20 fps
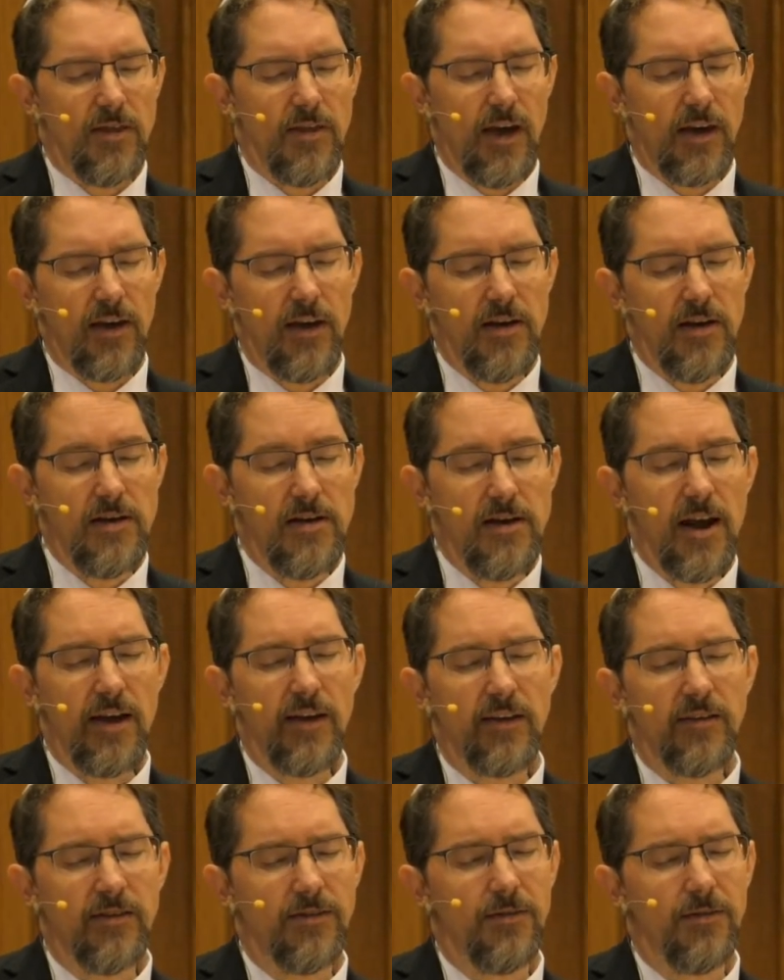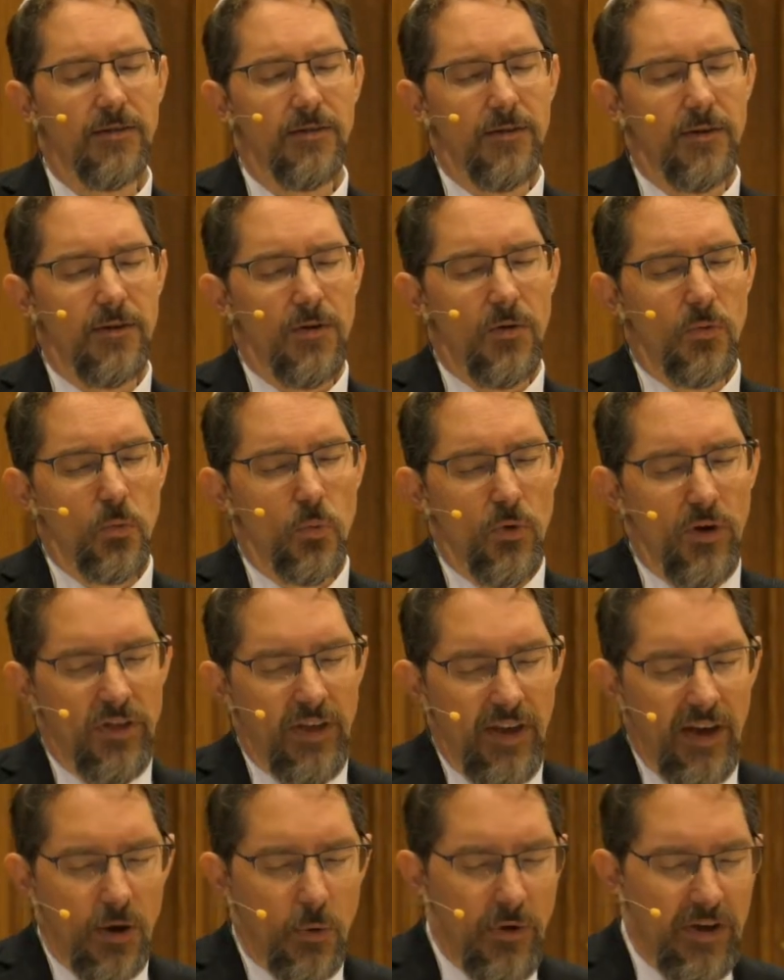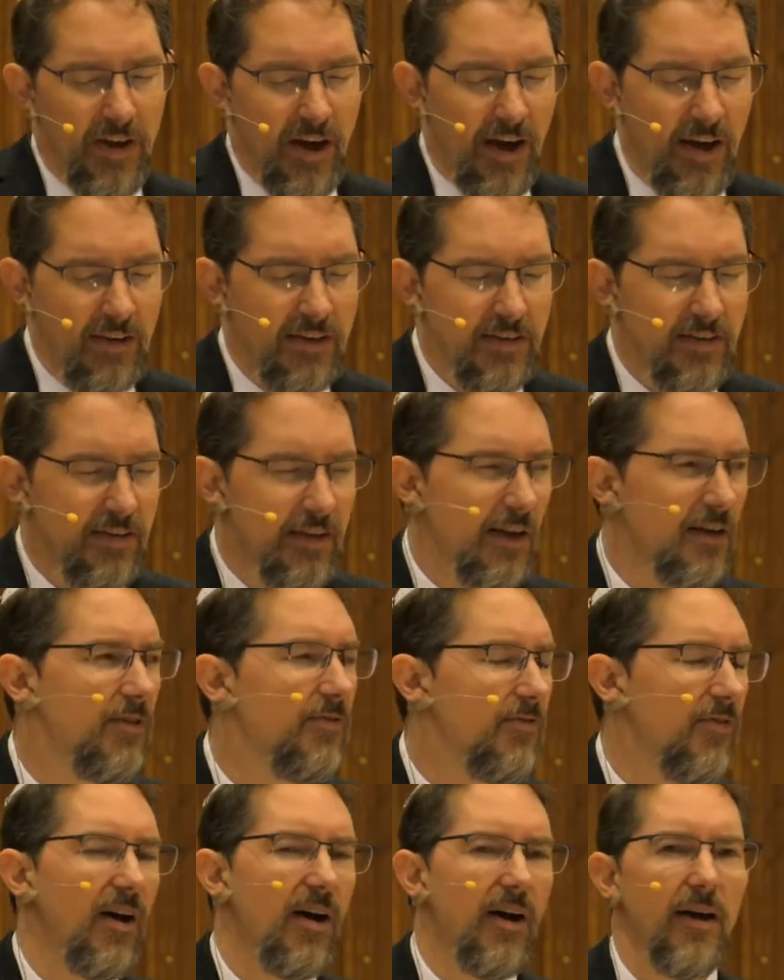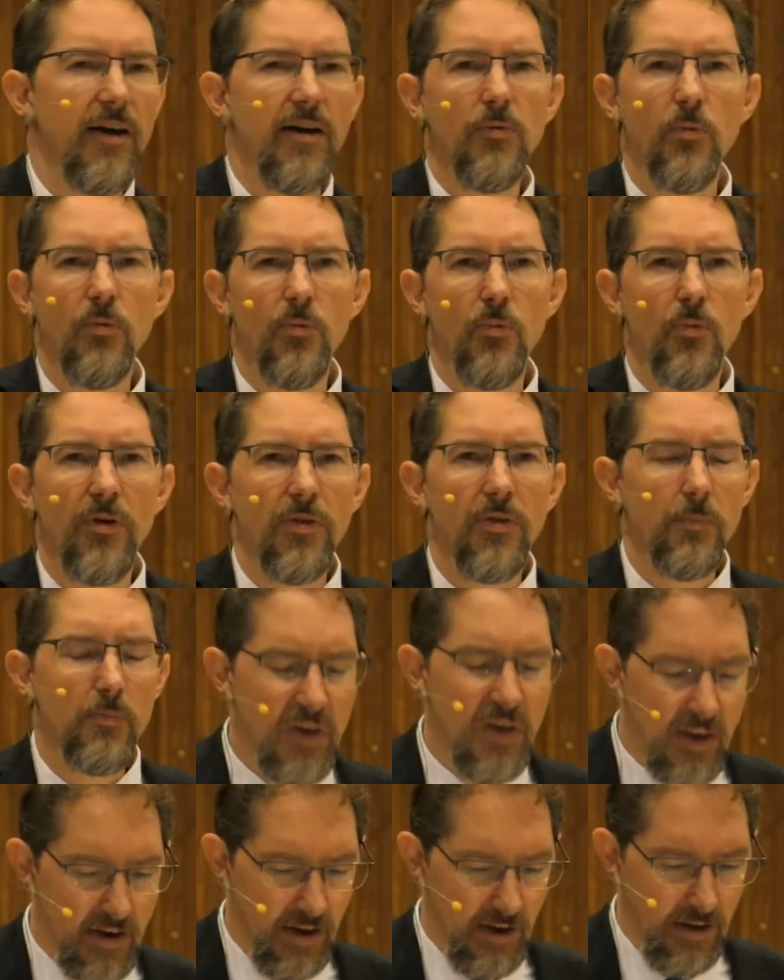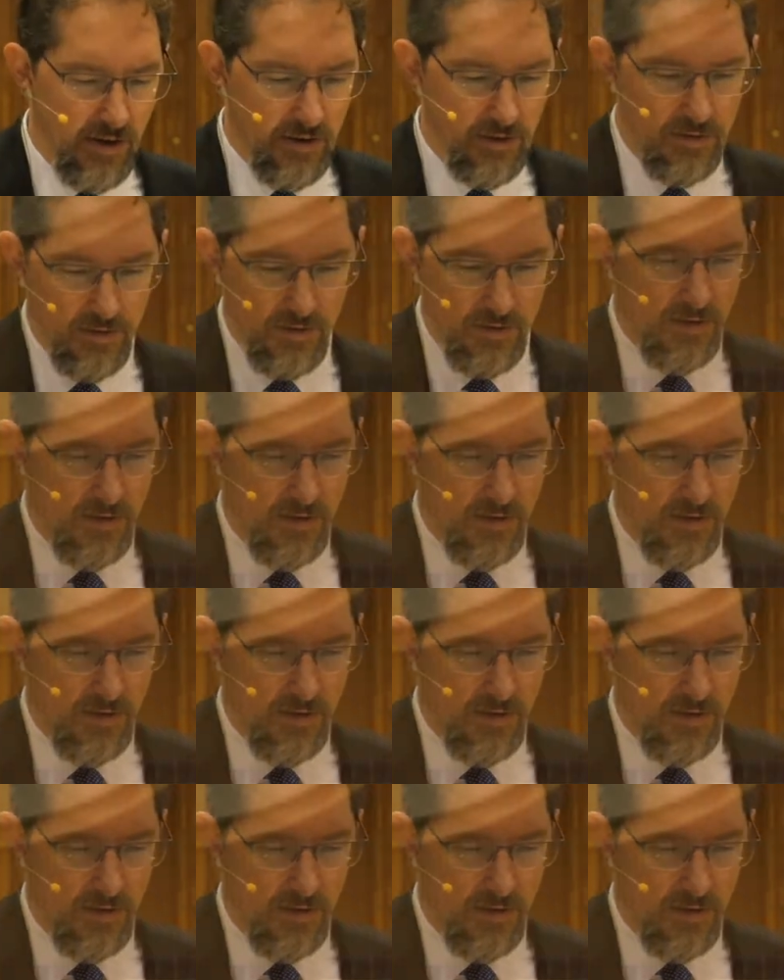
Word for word: that connects with how we identify with meaning,